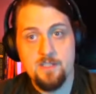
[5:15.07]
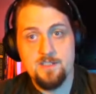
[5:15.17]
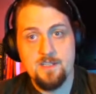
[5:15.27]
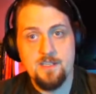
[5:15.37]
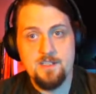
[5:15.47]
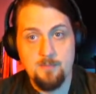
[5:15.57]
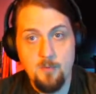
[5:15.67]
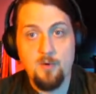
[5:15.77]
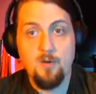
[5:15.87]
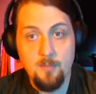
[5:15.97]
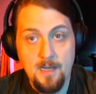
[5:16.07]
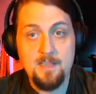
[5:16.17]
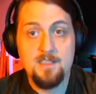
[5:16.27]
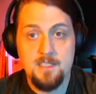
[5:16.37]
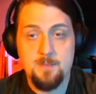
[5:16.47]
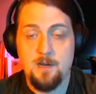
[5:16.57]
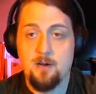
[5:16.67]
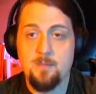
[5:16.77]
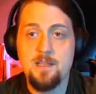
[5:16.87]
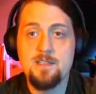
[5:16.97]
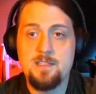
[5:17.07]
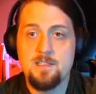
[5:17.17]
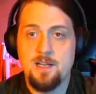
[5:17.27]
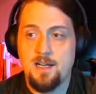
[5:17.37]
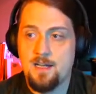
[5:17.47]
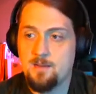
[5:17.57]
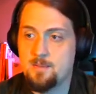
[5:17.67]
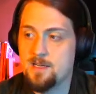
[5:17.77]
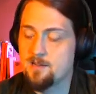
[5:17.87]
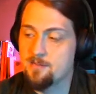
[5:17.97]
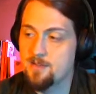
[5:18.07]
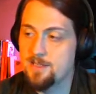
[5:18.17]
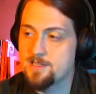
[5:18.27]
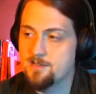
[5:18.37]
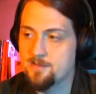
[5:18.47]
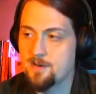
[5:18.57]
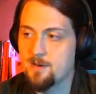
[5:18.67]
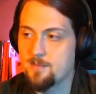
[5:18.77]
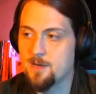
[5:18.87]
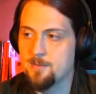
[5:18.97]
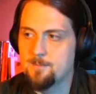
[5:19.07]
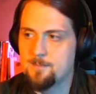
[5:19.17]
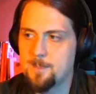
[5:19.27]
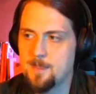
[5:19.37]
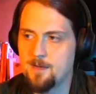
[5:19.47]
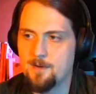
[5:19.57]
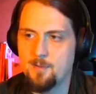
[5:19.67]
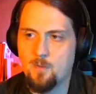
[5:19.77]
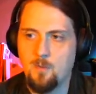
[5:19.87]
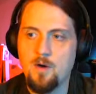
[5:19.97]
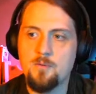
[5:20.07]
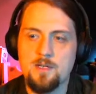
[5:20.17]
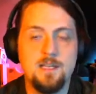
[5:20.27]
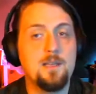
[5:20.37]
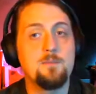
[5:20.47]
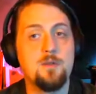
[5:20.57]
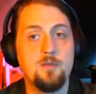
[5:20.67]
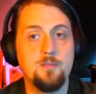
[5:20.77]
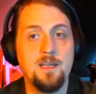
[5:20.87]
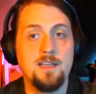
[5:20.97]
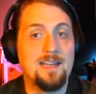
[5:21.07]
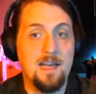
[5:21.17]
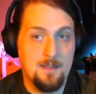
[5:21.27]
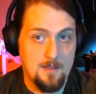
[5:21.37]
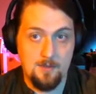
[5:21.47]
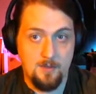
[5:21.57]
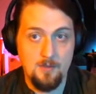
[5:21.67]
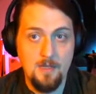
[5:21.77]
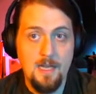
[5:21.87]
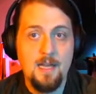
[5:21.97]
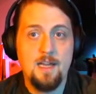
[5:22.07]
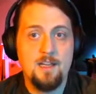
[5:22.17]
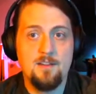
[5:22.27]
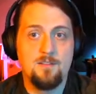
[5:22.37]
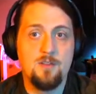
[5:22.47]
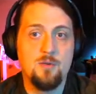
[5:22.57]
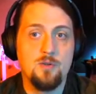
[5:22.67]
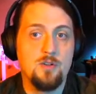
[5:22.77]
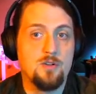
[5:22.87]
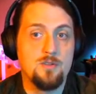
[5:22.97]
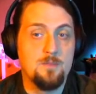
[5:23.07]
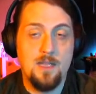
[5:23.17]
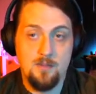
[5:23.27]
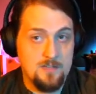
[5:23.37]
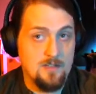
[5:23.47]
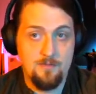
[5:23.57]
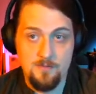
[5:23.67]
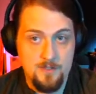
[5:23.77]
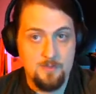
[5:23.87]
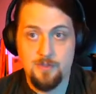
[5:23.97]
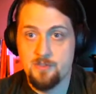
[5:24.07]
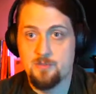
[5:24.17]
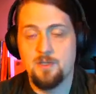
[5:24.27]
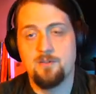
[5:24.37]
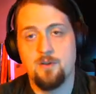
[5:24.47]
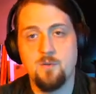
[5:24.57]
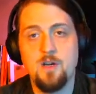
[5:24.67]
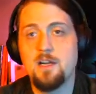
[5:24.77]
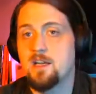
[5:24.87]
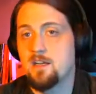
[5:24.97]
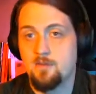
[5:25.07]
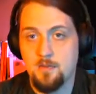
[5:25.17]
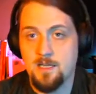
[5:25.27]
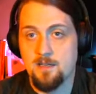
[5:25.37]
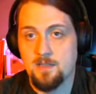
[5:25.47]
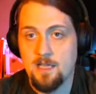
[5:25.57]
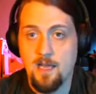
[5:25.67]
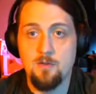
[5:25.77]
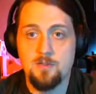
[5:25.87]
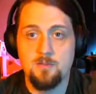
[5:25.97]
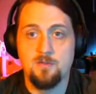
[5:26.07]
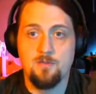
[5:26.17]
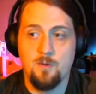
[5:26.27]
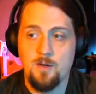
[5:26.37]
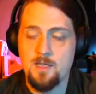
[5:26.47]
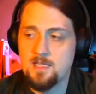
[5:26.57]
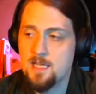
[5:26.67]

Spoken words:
It's a moral mind experiment by a philosopher about, what would keep you being ethical if you could make yourself invisible and do whatever you want and never be held accountable for it.